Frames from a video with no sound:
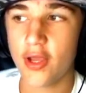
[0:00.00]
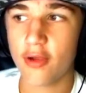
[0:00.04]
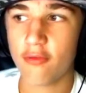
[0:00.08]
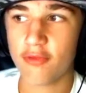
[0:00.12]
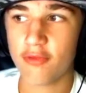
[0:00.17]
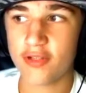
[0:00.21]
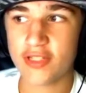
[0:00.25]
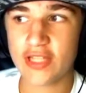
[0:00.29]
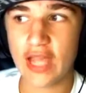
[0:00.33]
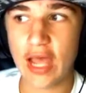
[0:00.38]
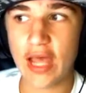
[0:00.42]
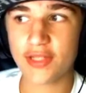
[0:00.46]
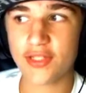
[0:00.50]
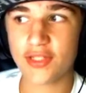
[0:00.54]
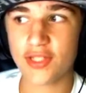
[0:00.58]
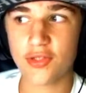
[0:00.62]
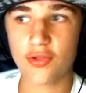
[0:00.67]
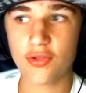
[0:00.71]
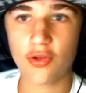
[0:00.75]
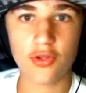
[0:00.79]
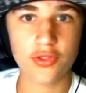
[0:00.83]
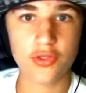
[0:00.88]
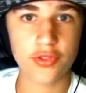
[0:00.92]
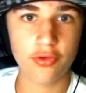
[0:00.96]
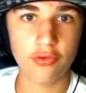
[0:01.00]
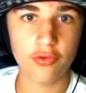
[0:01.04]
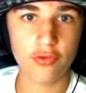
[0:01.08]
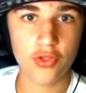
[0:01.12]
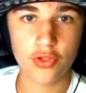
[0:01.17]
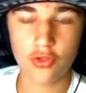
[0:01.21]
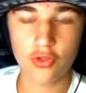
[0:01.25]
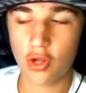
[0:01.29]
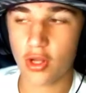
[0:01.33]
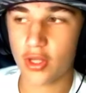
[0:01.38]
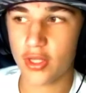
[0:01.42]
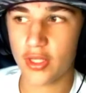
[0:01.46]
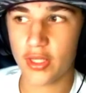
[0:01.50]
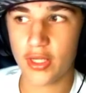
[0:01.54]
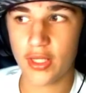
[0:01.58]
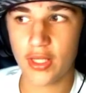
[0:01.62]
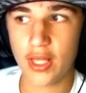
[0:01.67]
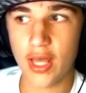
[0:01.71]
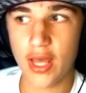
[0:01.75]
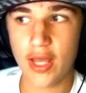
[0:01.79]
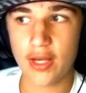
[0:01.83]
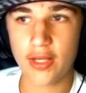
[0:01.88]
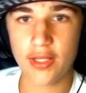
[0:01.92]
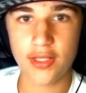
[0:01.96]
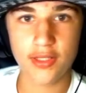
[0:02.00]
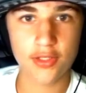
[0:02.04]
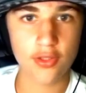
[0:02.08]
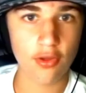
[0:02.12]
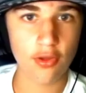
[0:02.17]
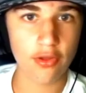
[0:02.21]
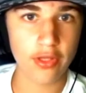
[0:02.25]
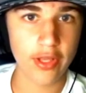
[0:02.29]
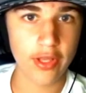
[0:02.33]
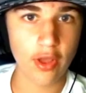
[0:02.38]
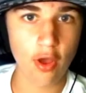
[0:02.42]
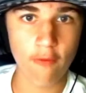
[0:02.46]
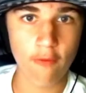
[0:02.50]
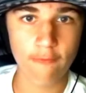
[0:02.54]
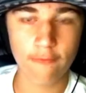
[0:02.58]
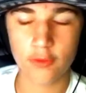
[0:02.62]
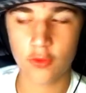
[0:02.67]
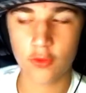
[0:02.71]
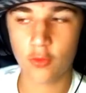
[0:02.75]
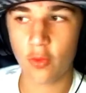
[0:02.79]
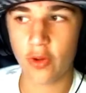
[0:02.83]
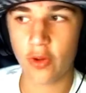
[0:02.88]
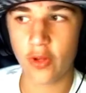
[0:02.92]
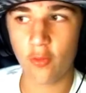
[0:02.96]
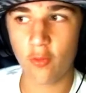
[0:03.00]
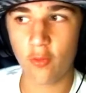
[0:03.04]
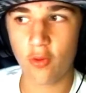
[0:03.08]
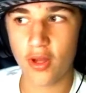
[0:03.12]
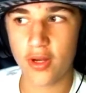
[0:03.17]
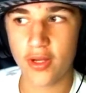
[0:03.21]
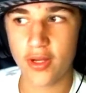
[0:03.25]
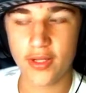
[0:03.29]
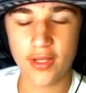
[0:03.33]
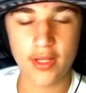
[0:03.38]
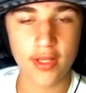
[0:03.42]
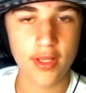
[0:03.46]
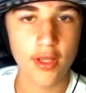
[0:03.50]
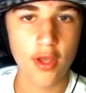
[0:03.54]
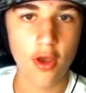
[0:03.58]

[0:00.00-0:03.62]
Rhys Hoskins also struggling a lot. He's like 0 for 21.